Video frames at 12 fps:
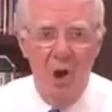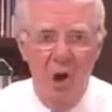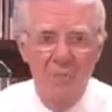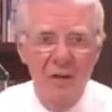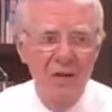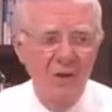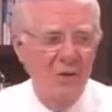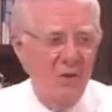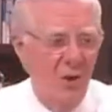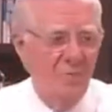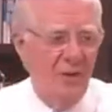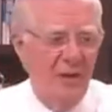moment
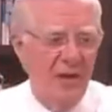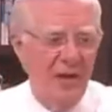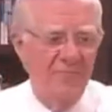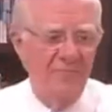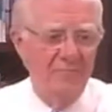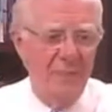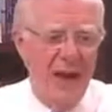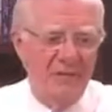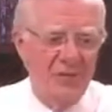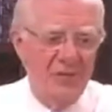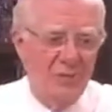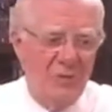your belief
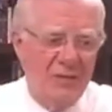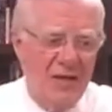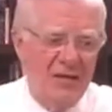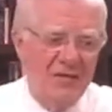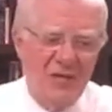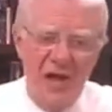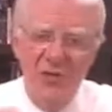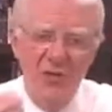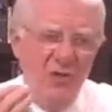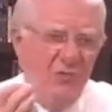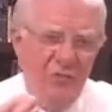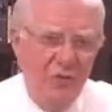matches with any
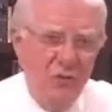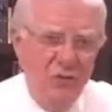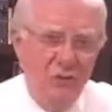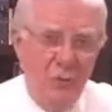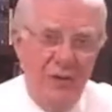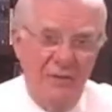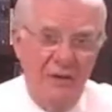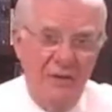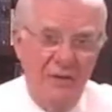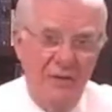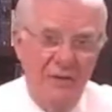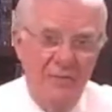state, you fuse with
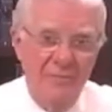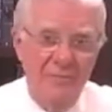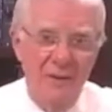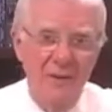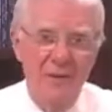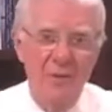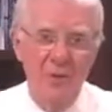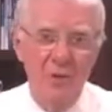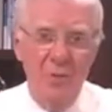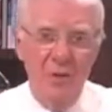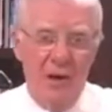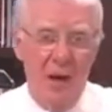it.
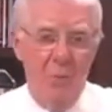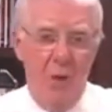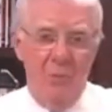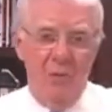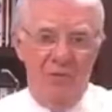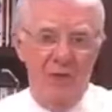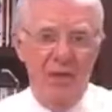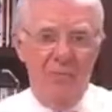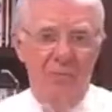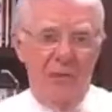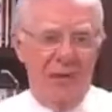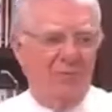You become one with it.
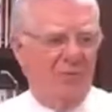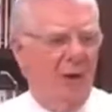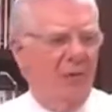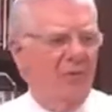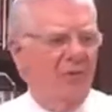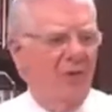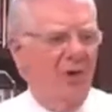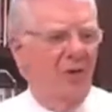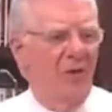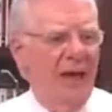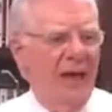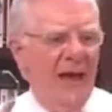It becomes one with
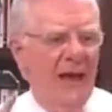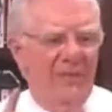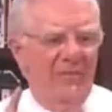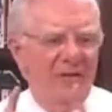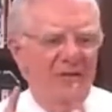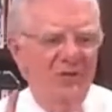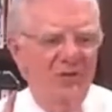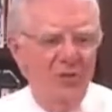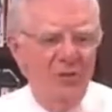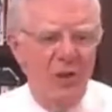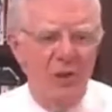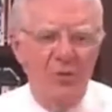you. And this
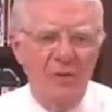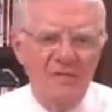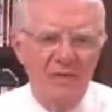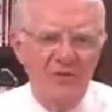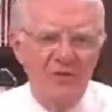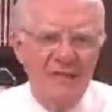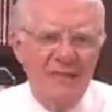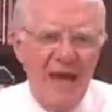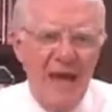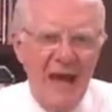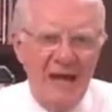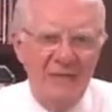union results
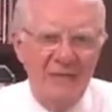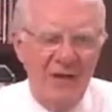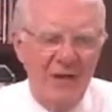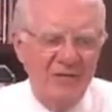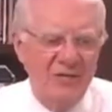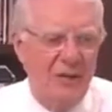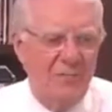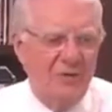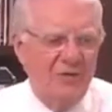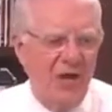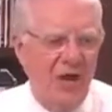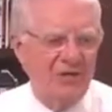in the activation and
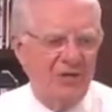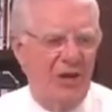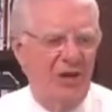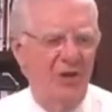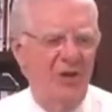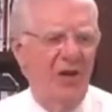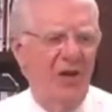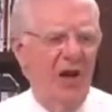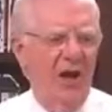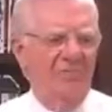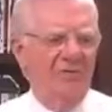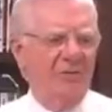projection
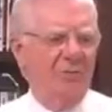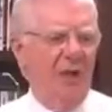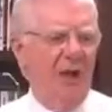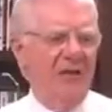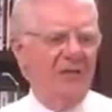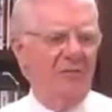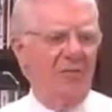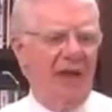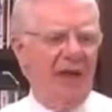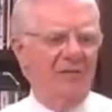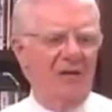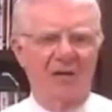of its plots,
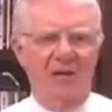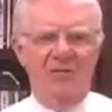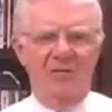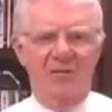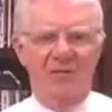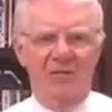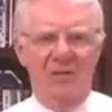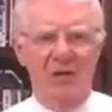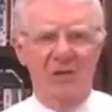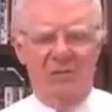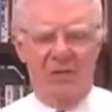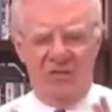plans, conditions, and
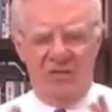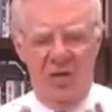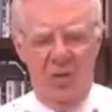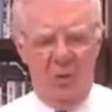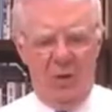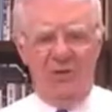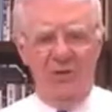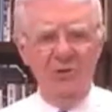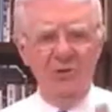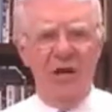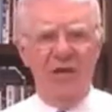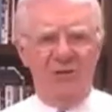circumstances. When
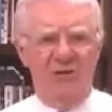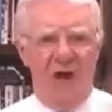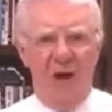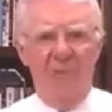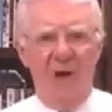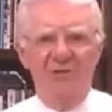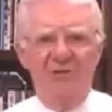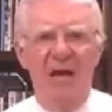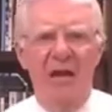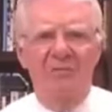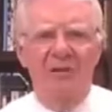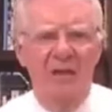you change your
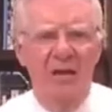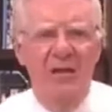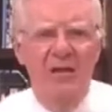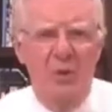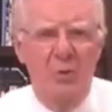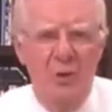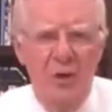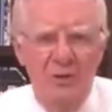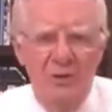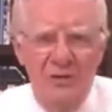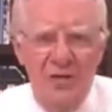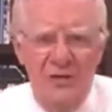vibration, everything in your
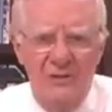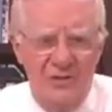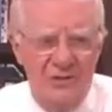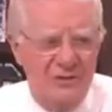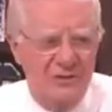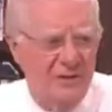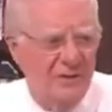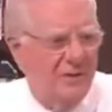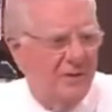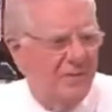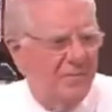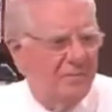world changes.
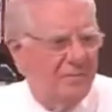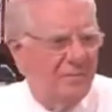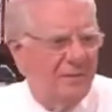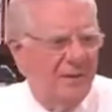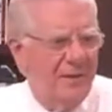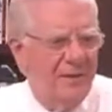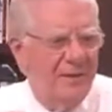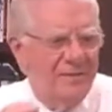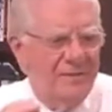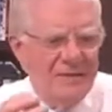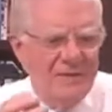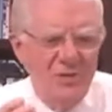
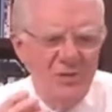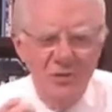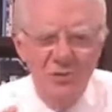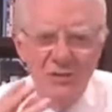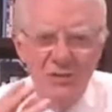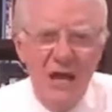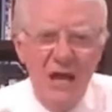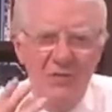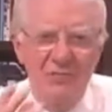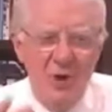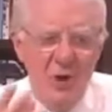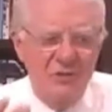This new
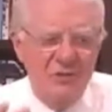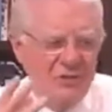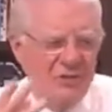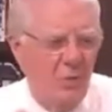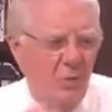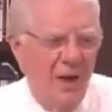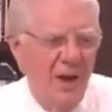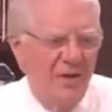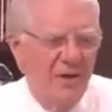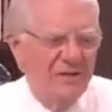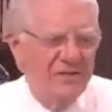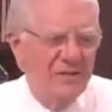state of conscious
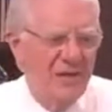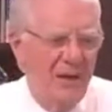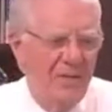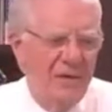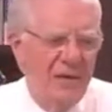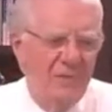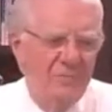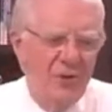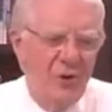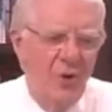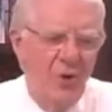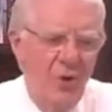awareness
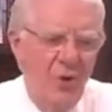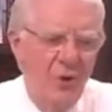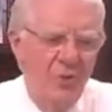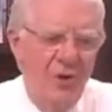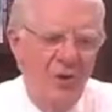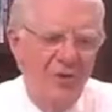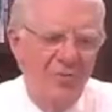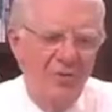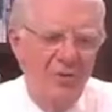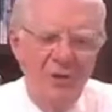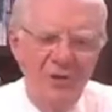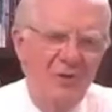becomes your home
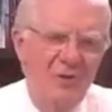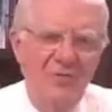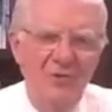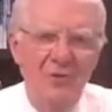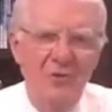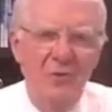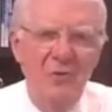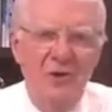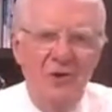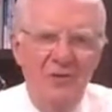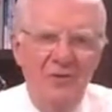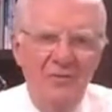from which you view the
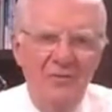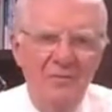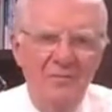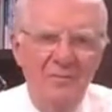world.